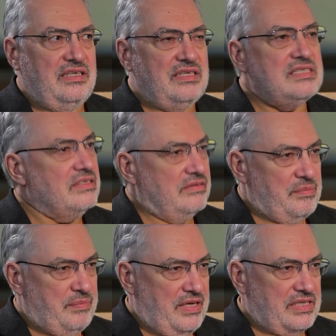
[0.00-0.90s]
easily
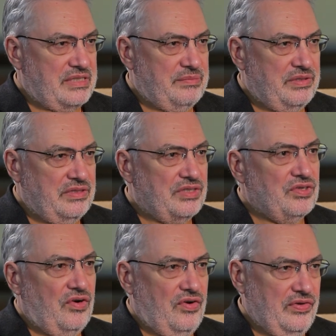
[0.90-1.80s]
possible at
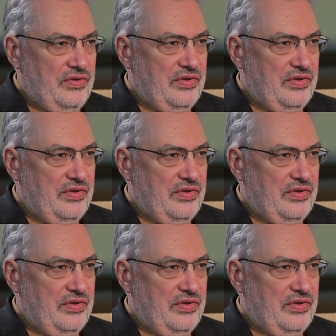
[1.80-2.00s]
all.